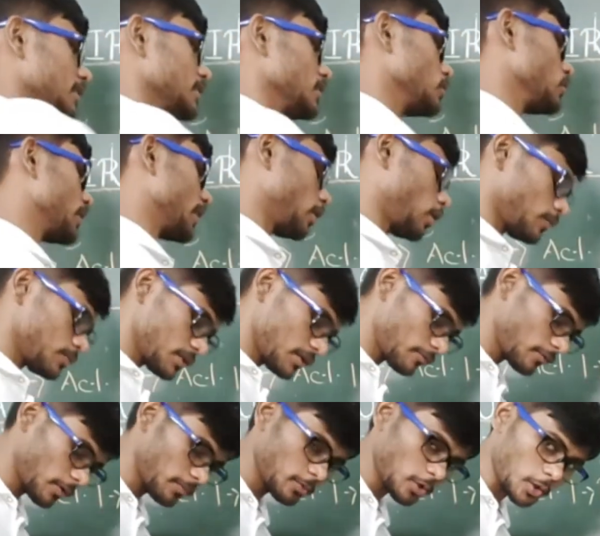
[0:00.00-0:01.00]
You can
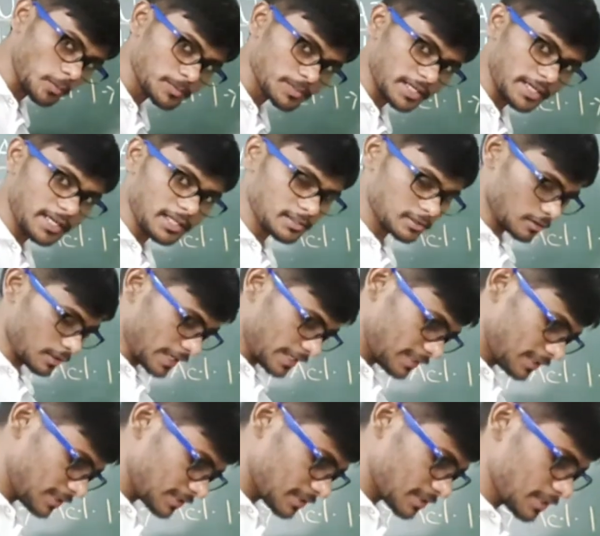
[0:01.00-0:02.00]
observe from top side also
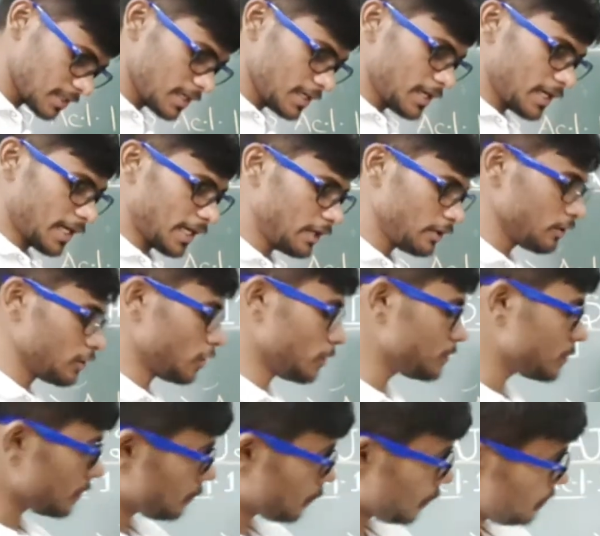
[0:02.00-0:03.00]
like this, and you can
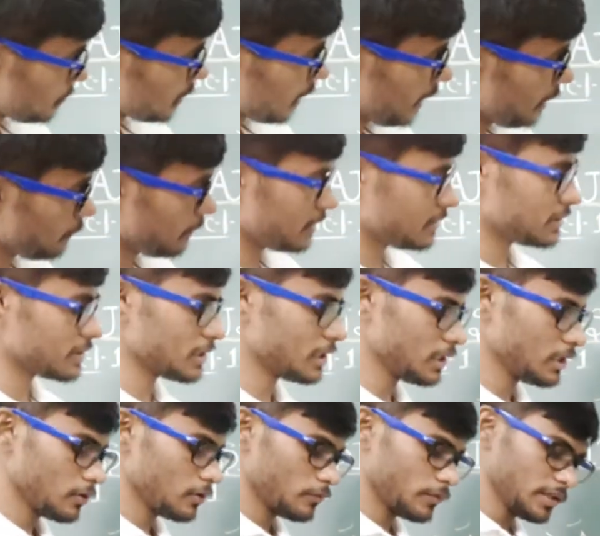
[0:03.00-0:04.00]
observe from sideways.
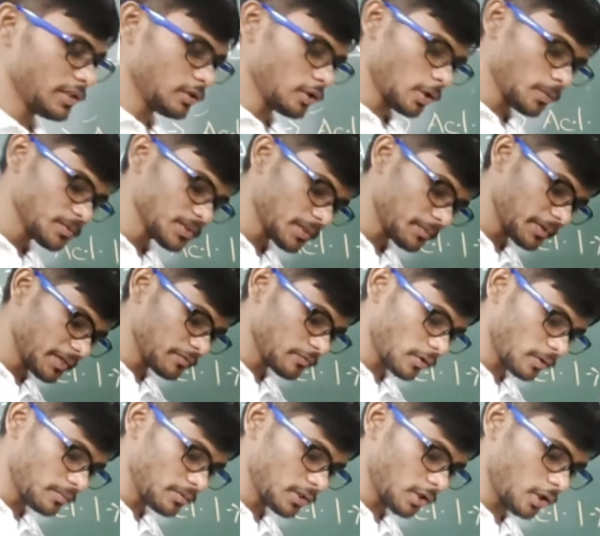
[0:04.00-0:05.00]
When you are observing
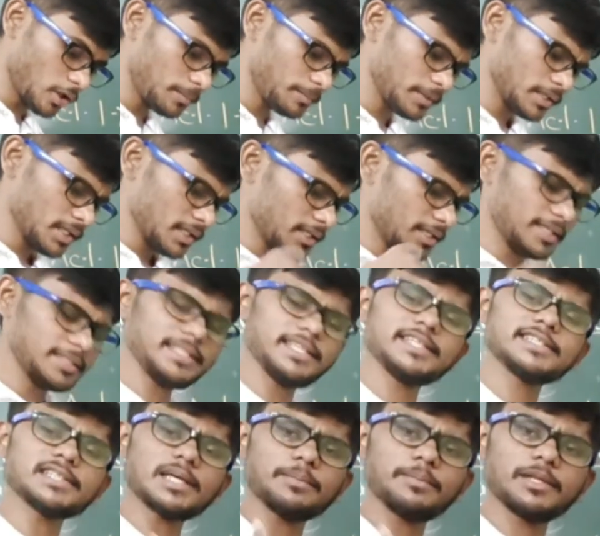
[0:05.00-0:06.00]
from top, nothing
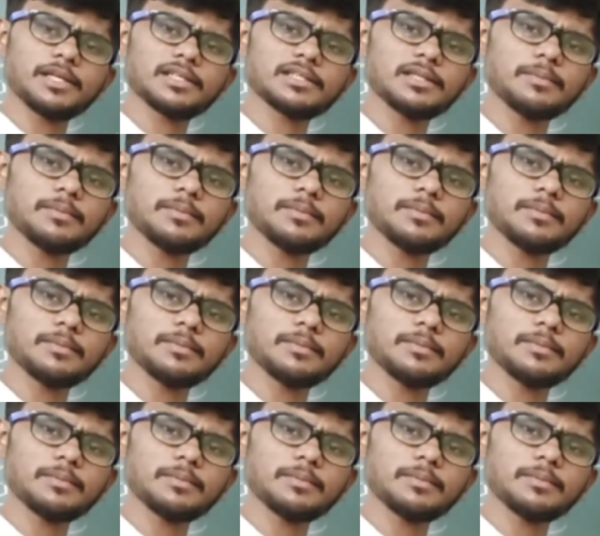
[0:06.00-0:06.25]
is happening.